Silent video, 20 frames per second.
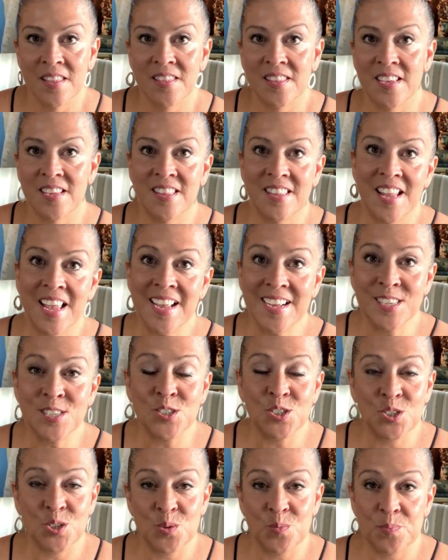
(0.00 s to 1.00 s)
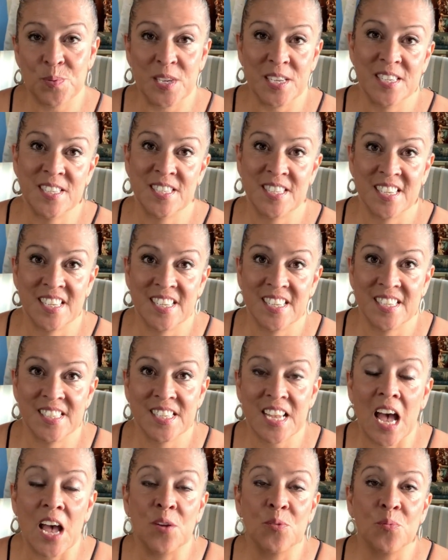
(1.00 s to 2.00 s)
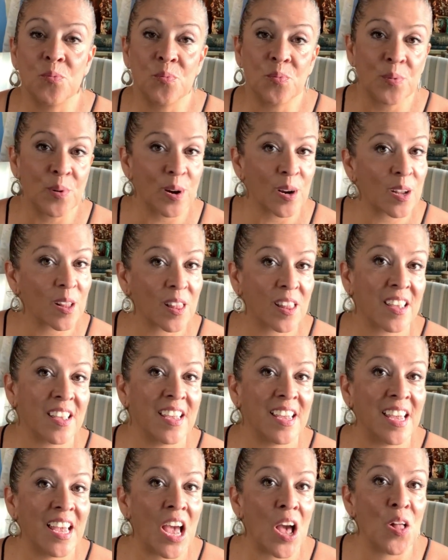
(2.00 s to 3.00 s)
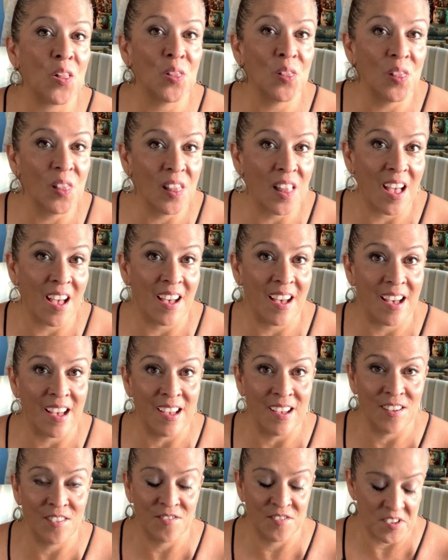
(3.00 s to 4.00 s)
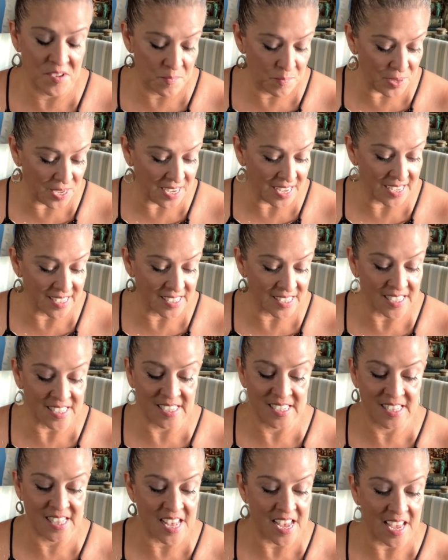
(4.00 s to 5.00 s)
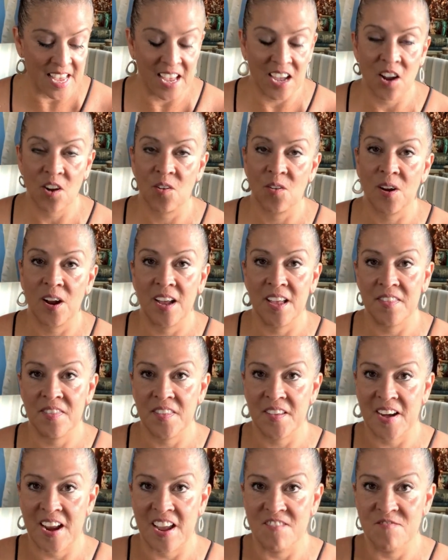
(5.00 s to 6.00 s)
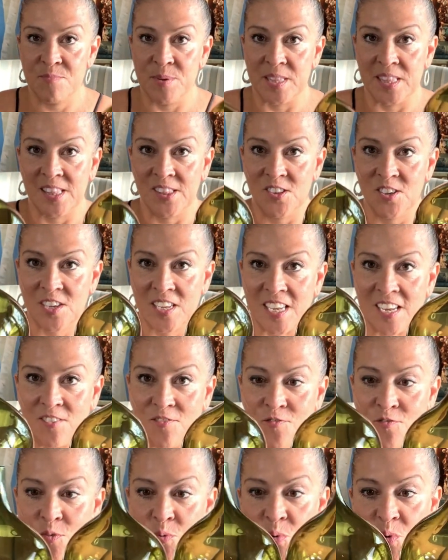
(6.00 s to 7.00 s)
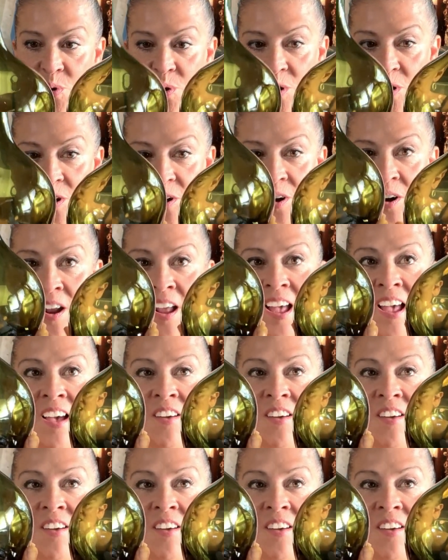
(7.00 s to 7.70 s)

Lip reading: The next two pieces I really love because it's the era that I've been looking for